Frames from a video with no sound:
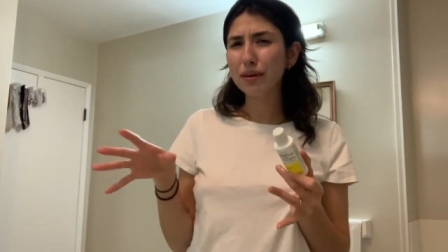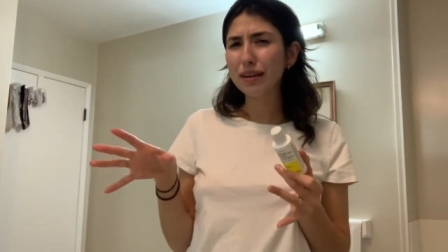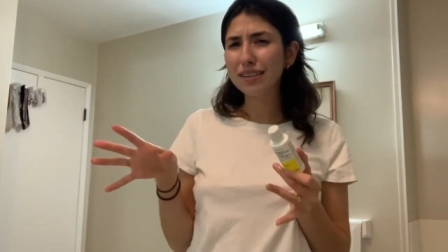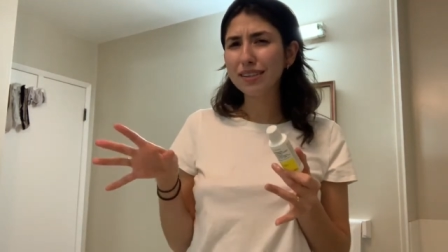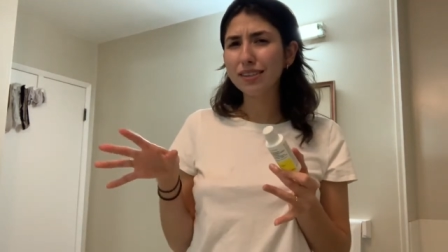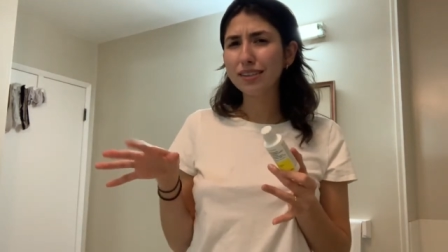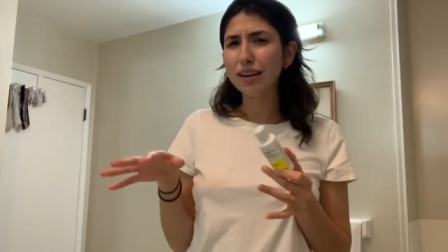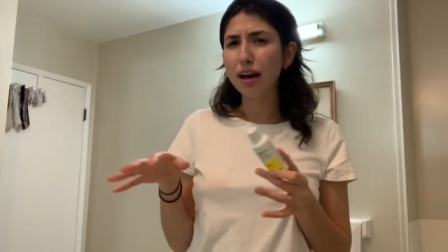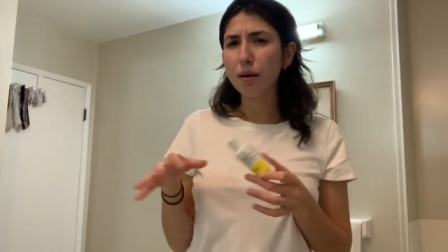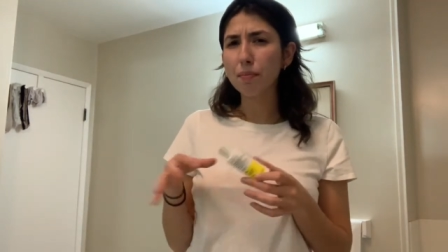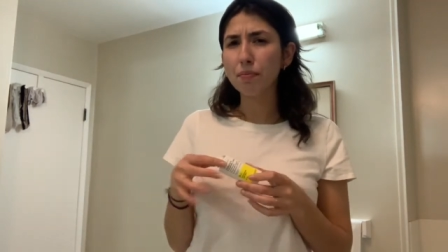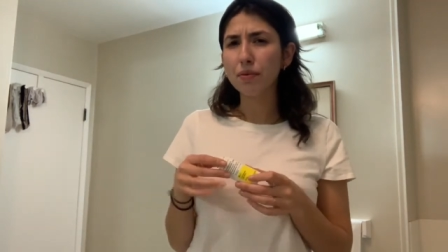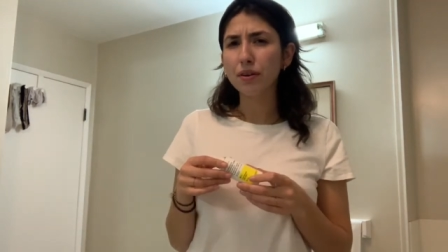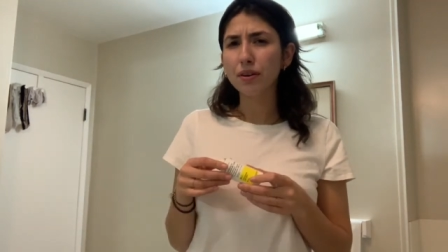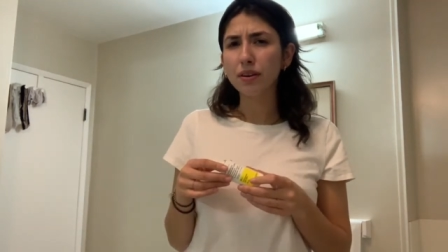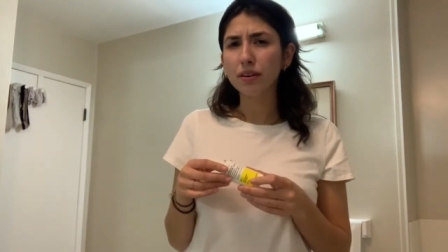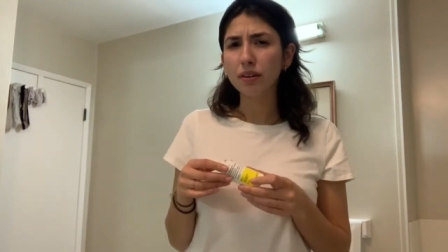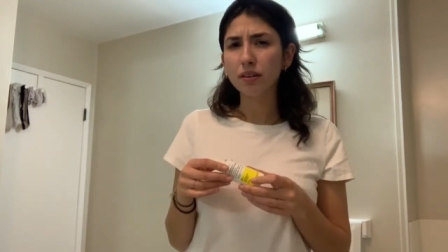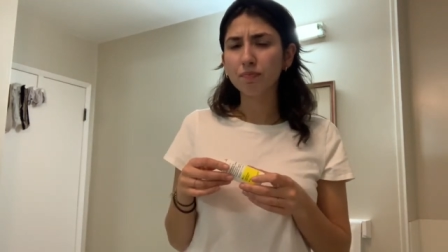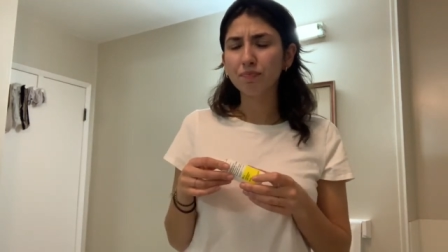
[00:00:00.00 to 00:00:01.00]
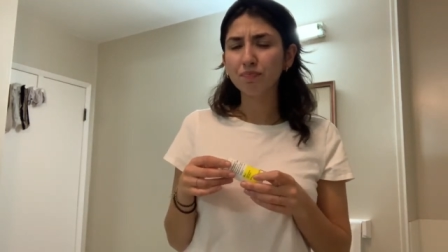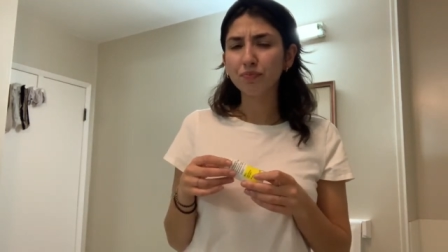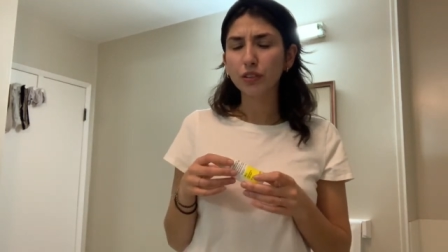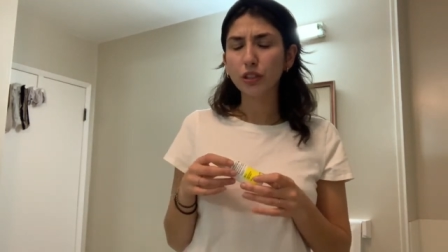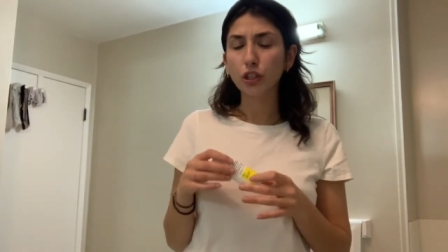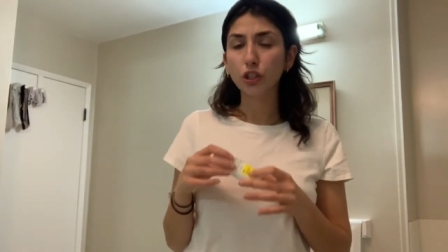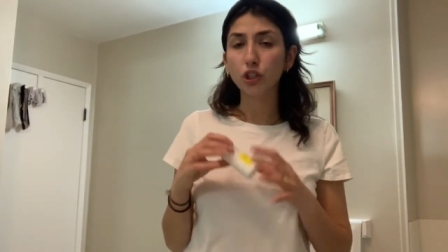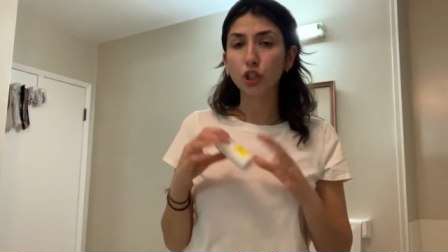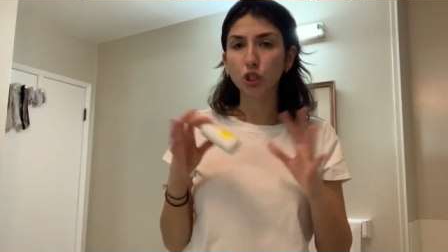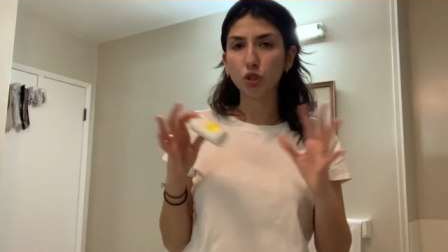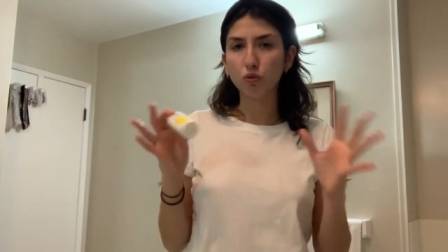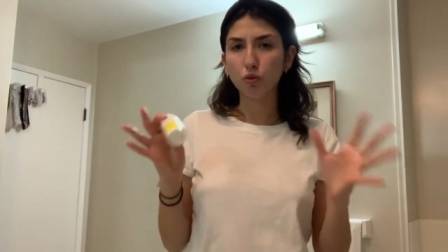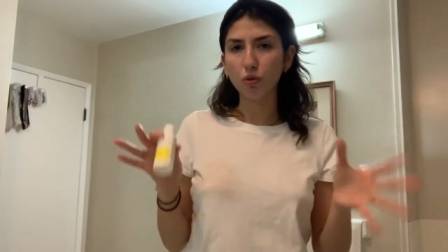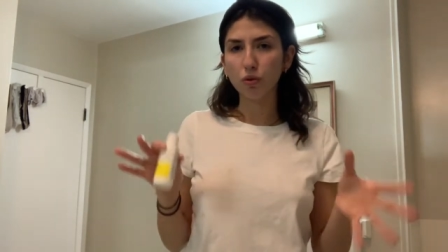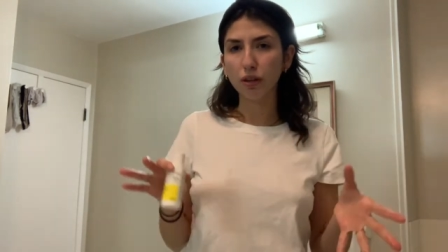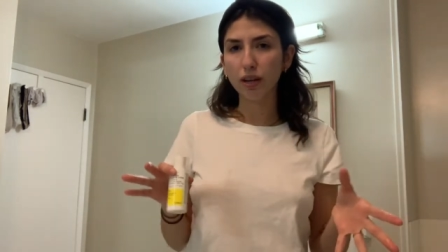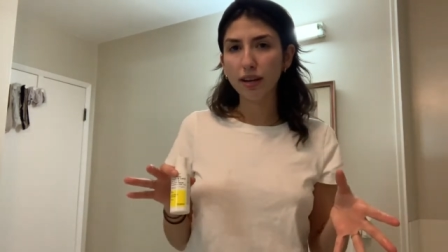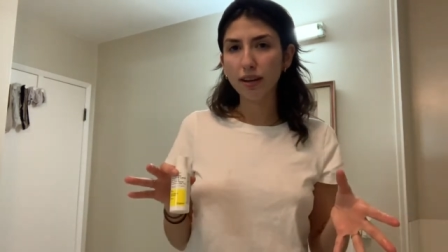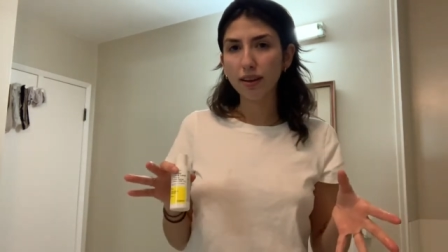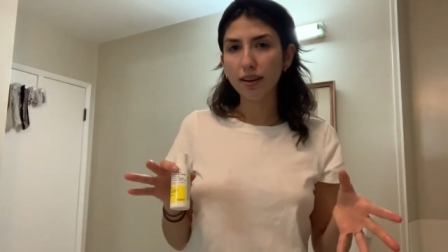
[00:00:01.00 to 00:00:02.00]
step in
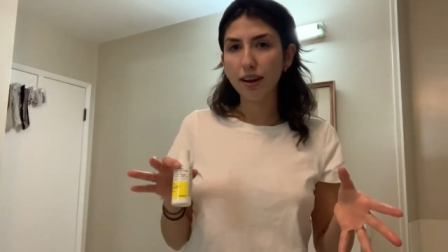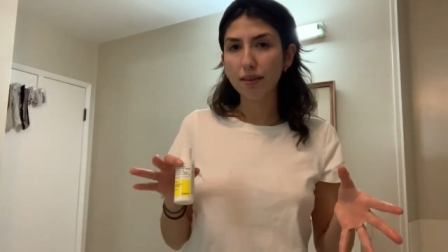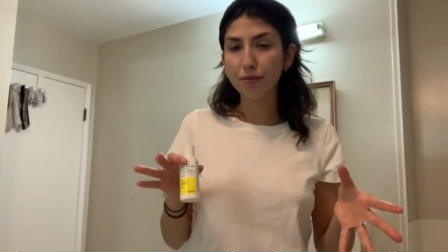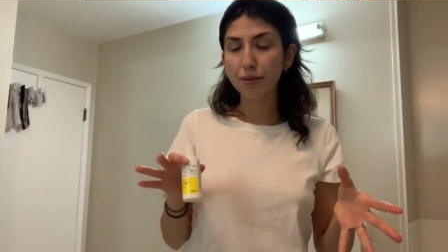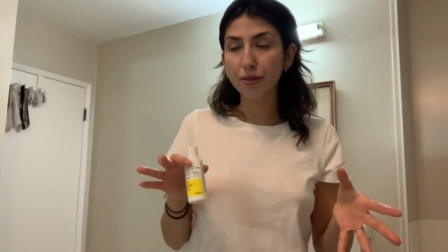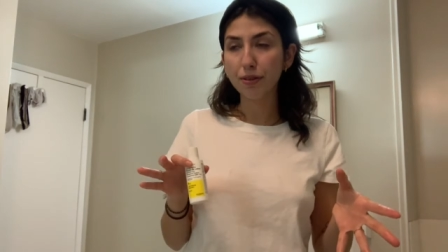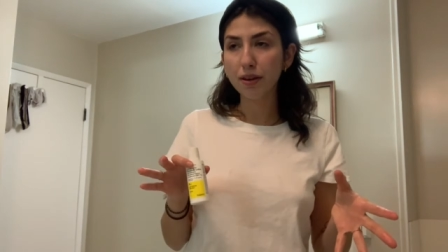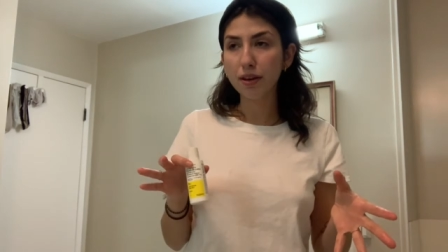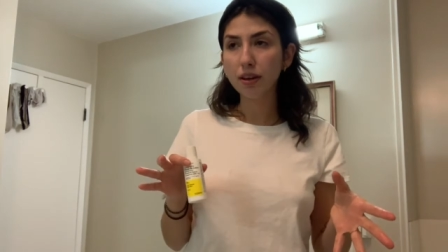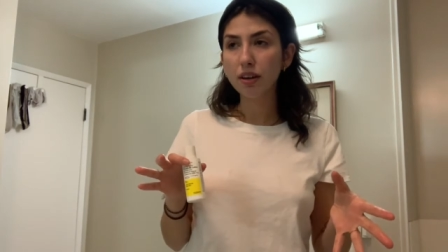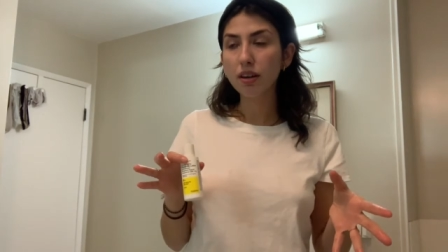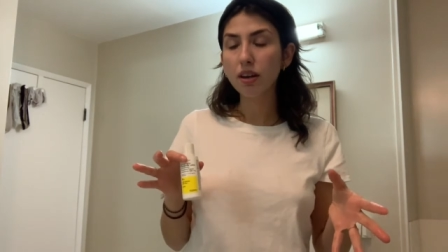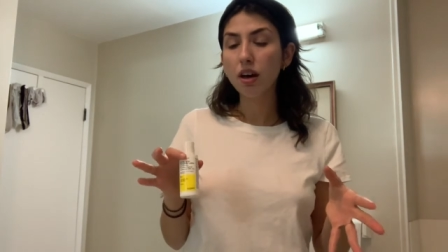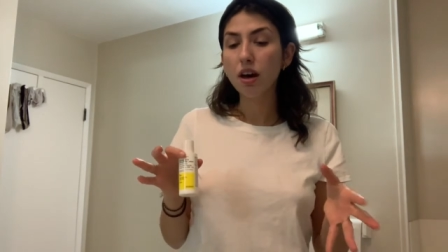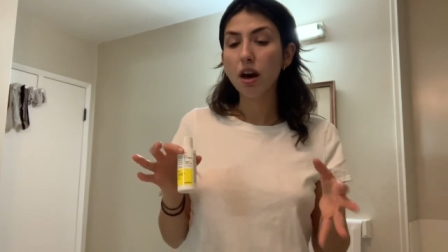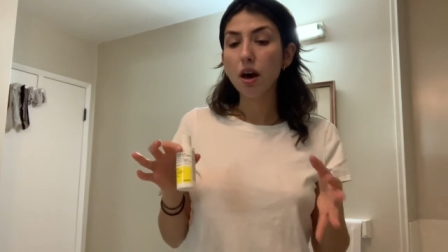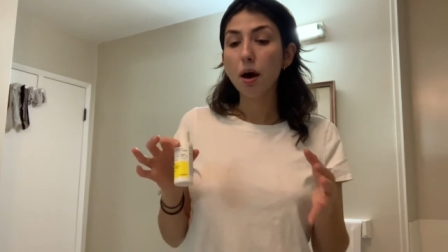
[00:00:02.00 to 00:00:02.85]
controlling everything.